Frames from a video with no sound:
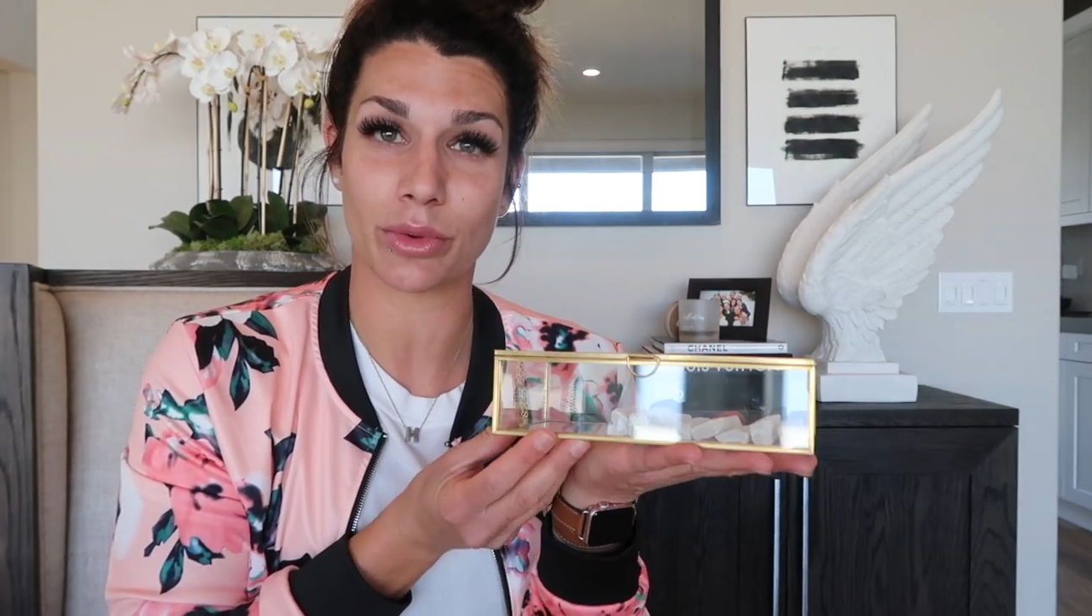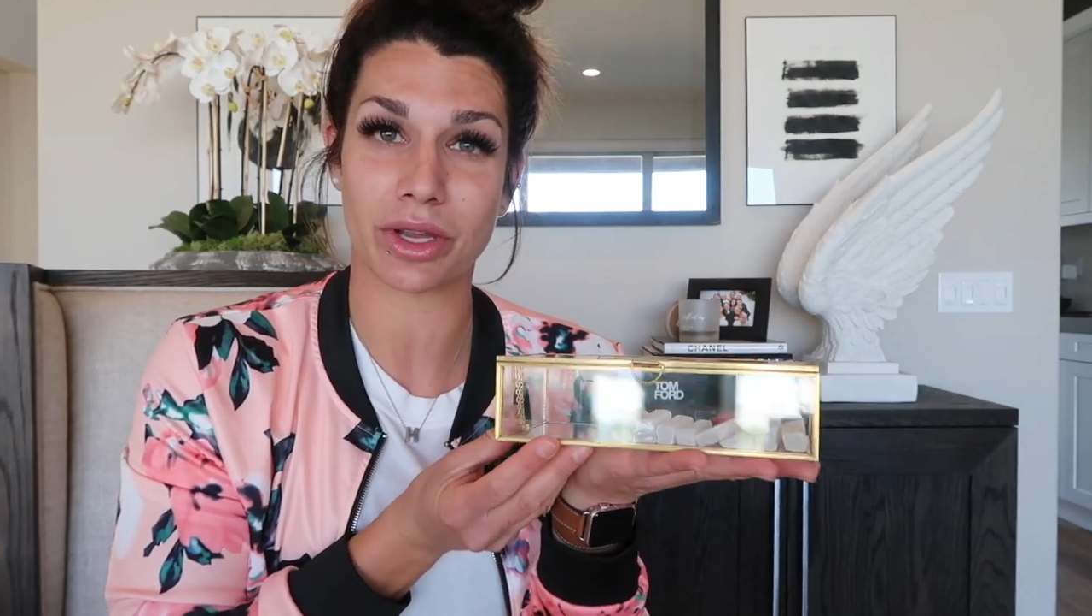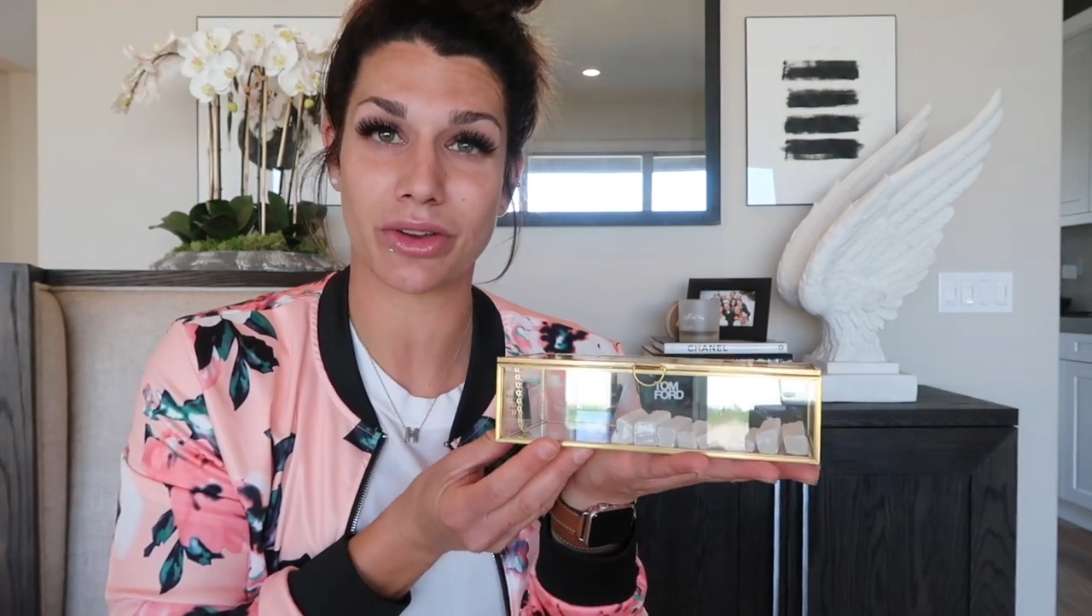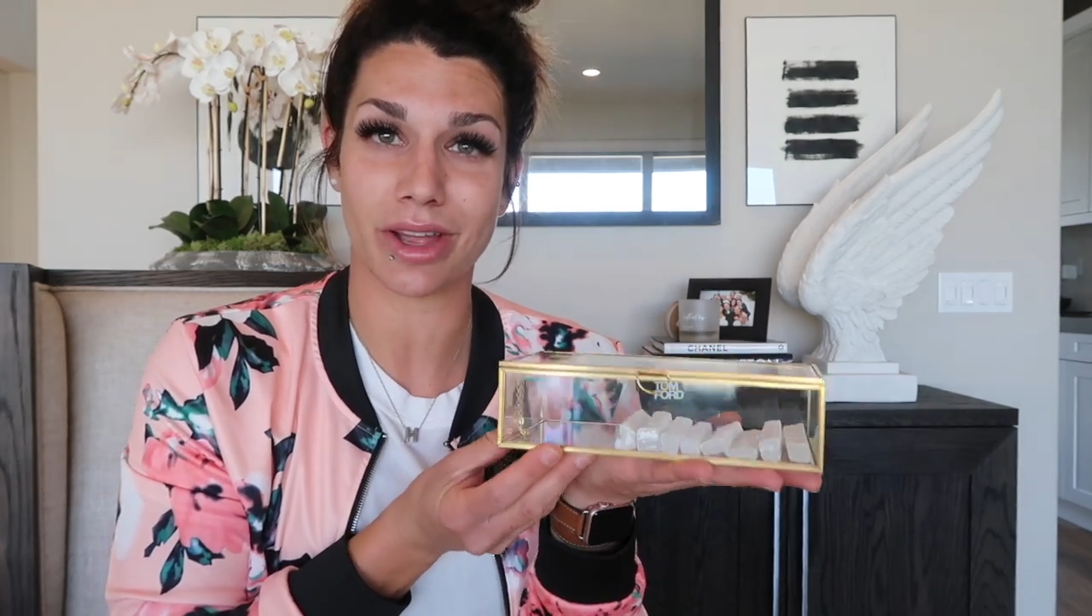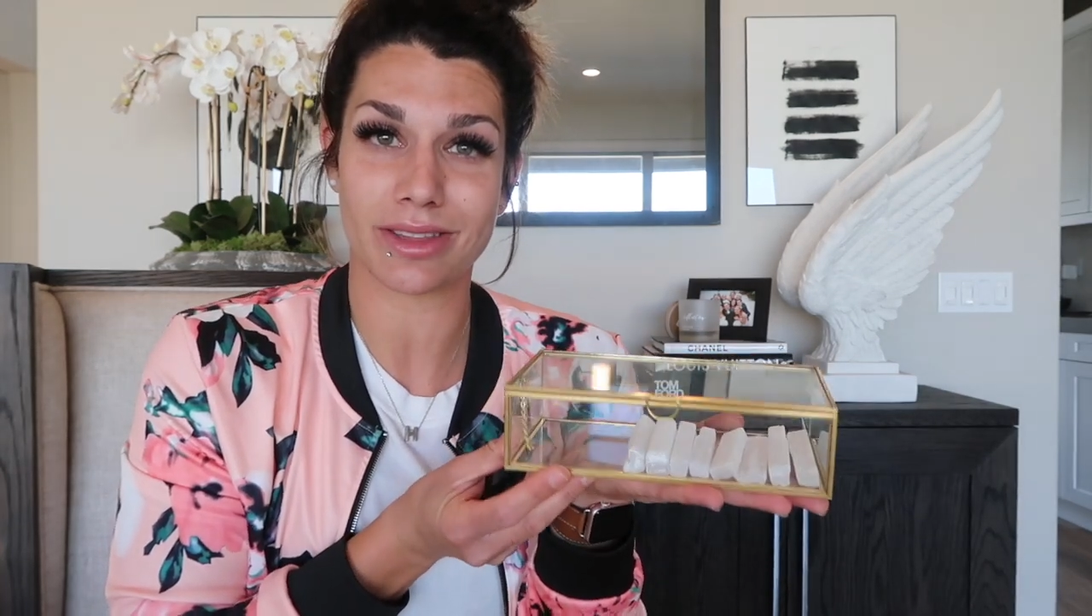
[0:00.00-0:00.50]

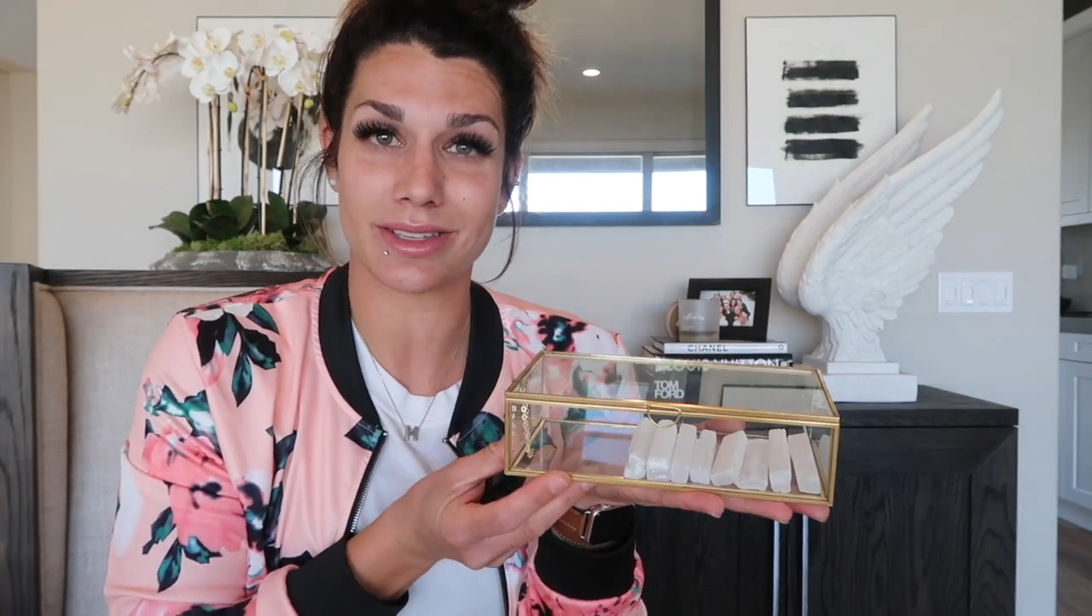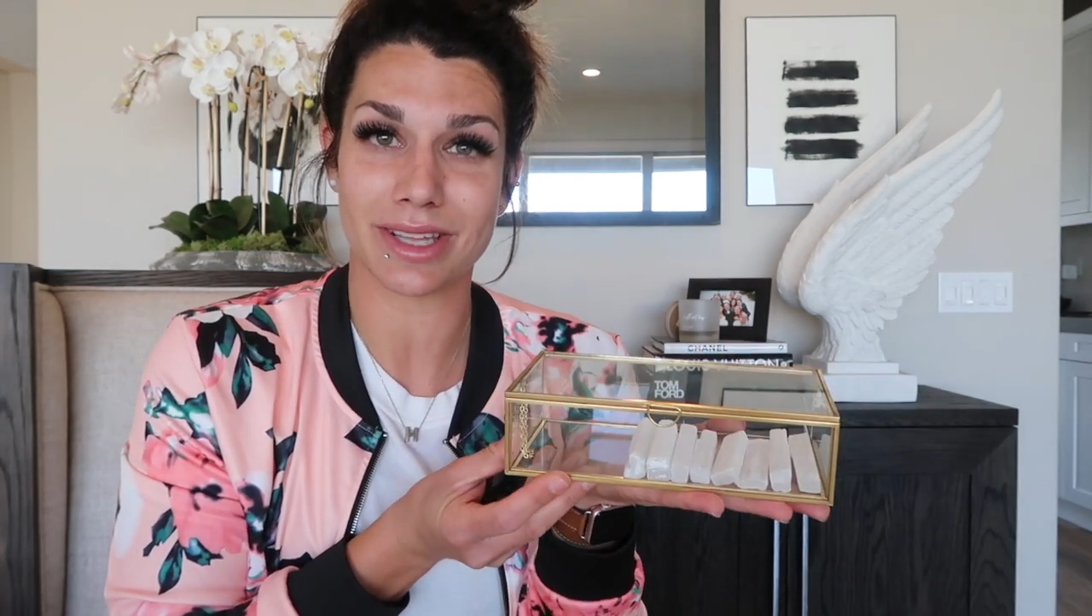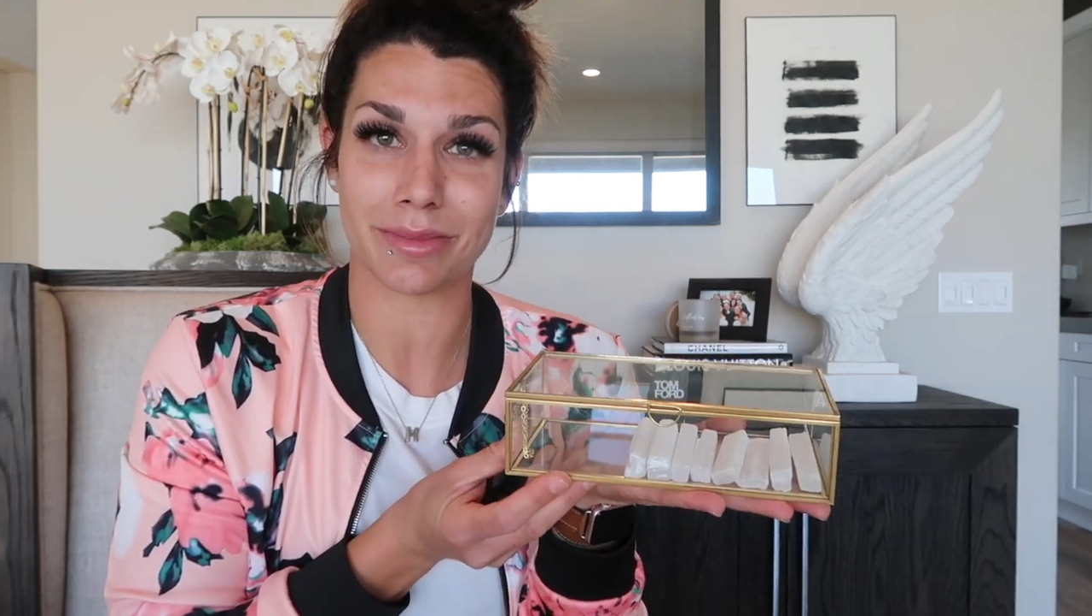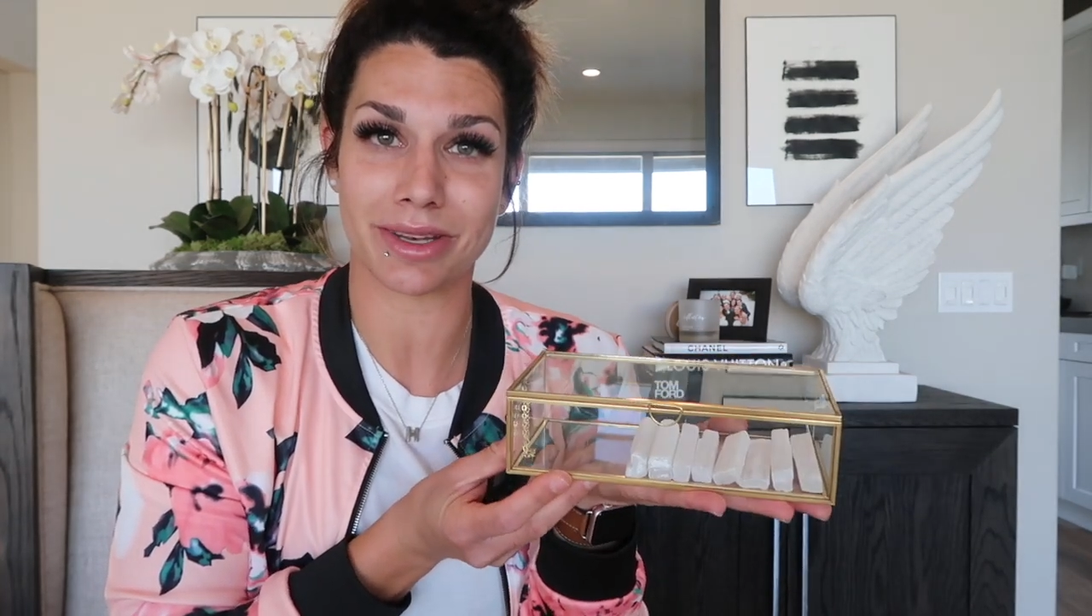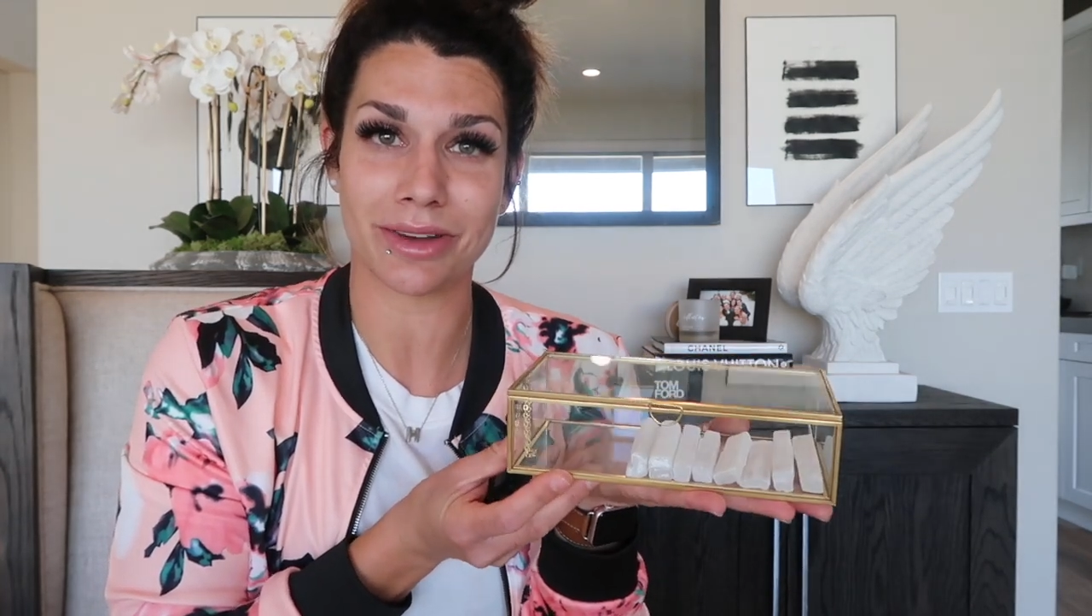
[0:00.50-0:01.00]
recreate this,
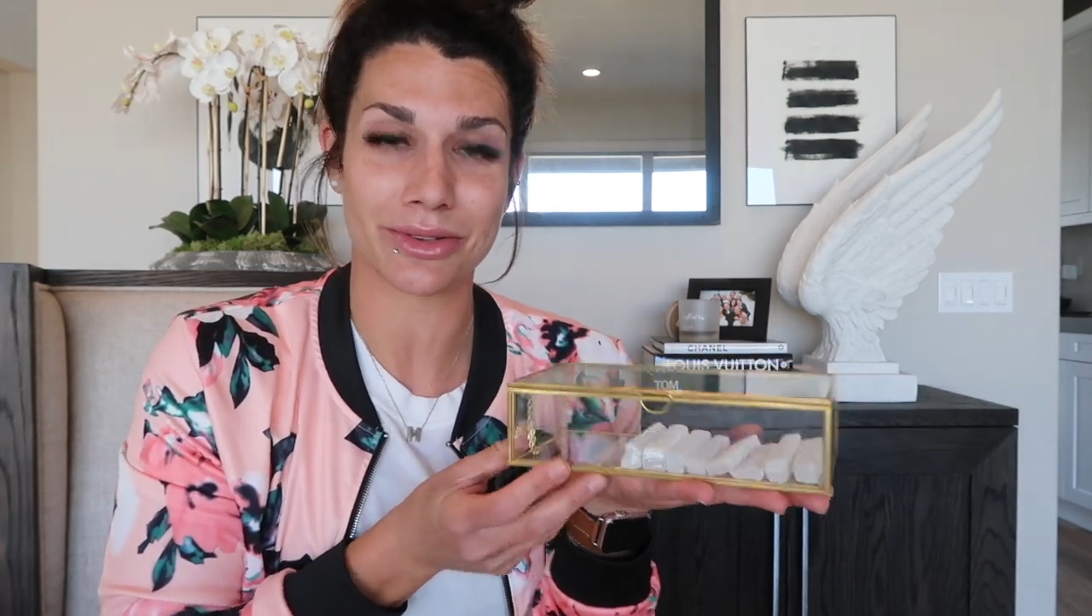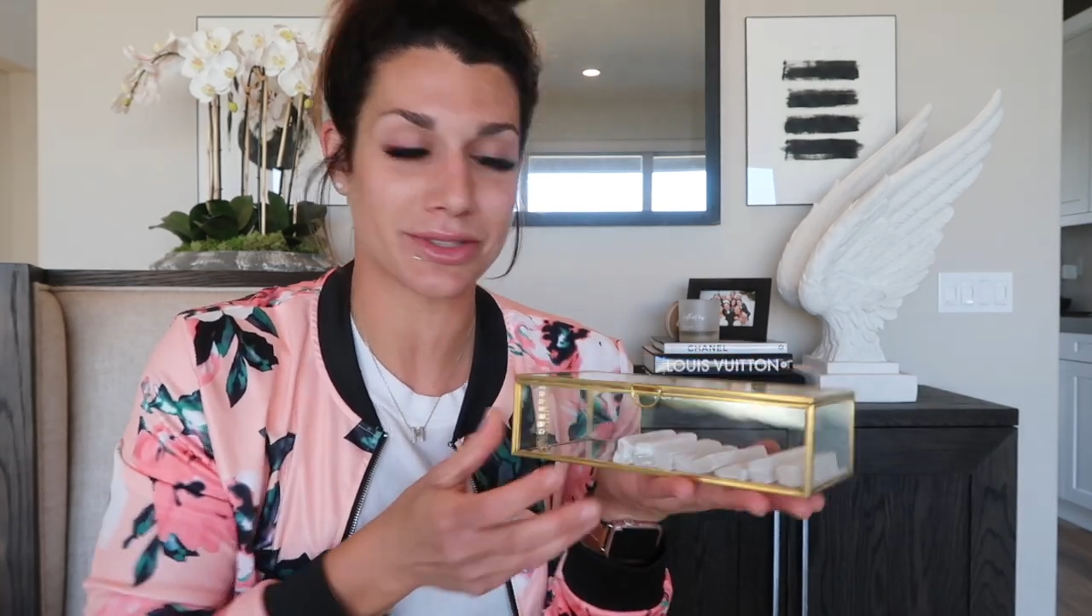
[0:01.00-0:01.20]
let me know.